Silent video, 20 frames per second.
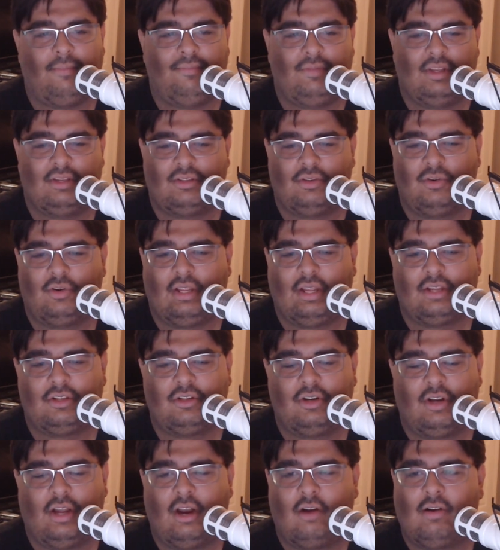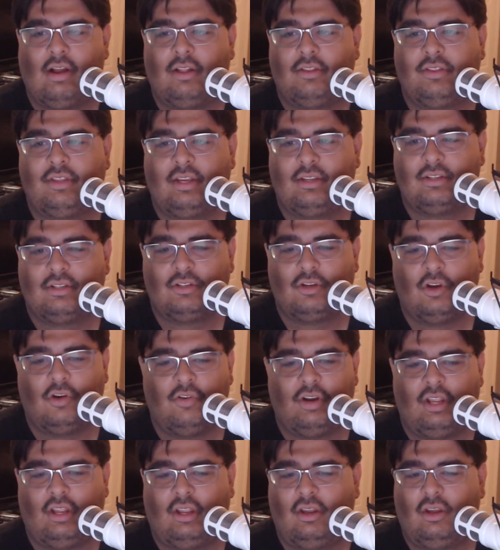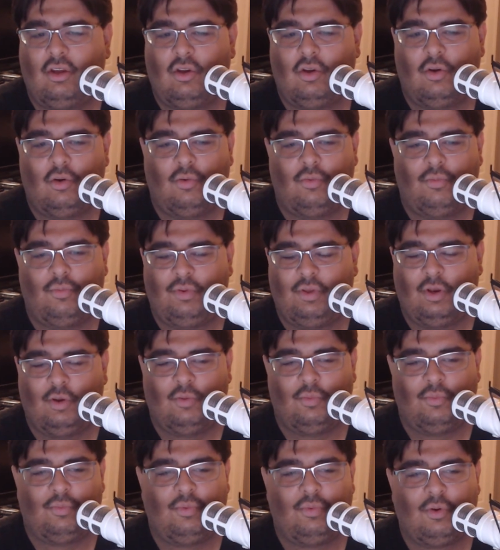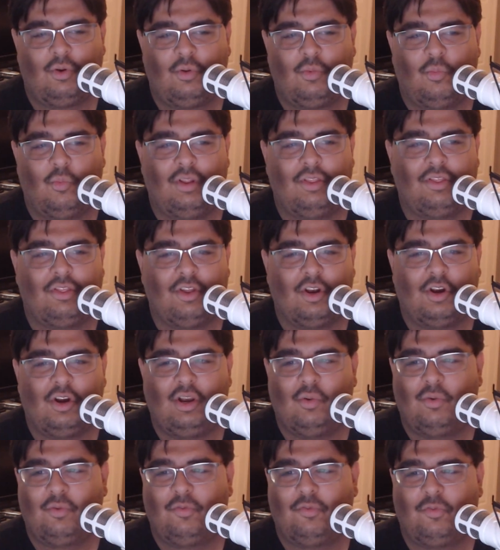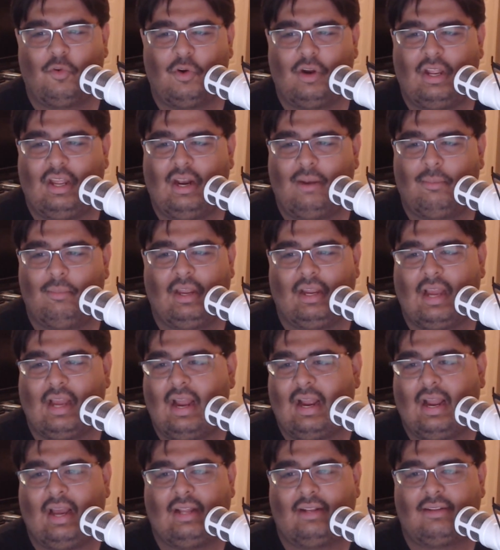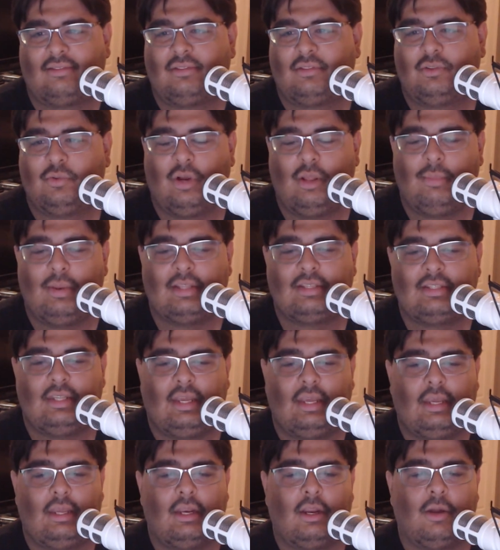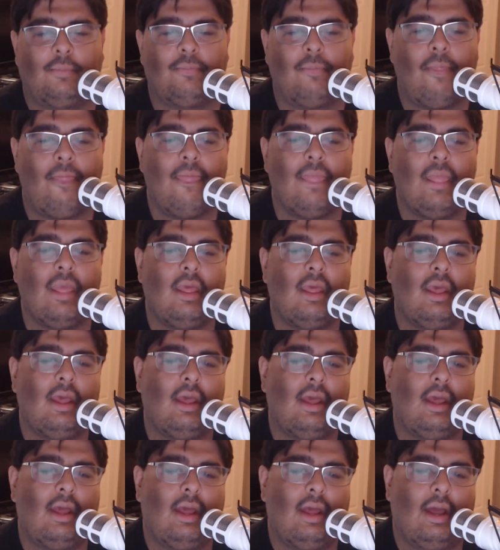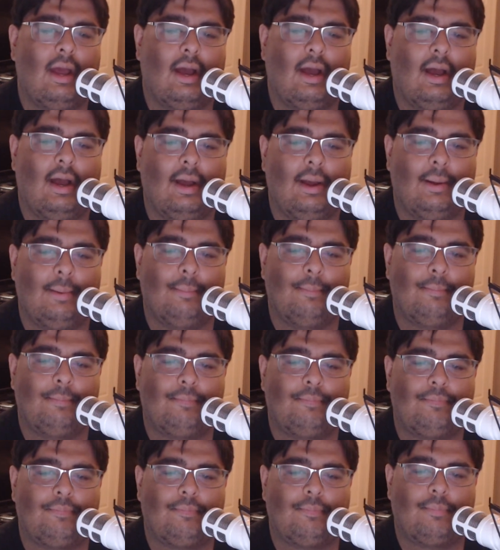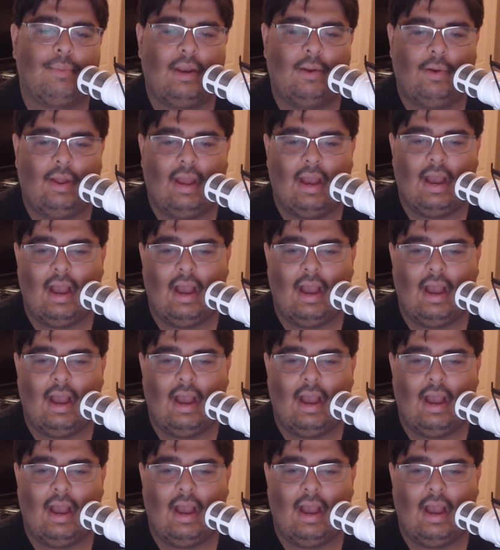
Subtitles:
sort of get your head around things, it's already, you know, 1:30, 1:40, and I'm like, I got 20 minutes to eat, you know. But anyway,